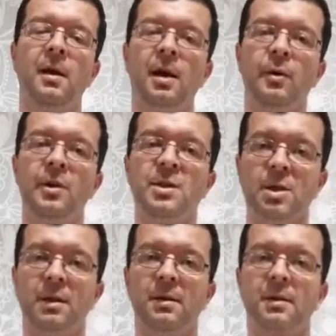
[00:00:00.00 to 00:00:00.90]
Only
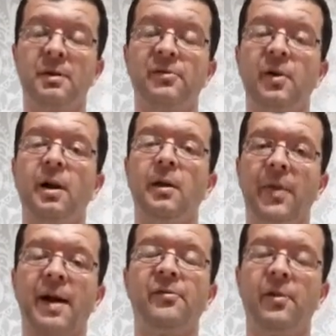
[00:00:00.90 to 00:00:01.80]
Jesus could fight
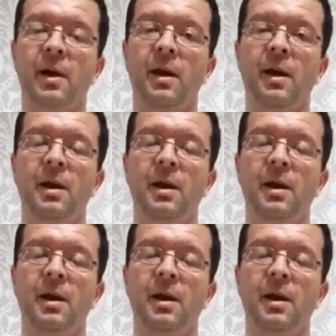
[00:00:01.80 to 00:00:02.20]
that fight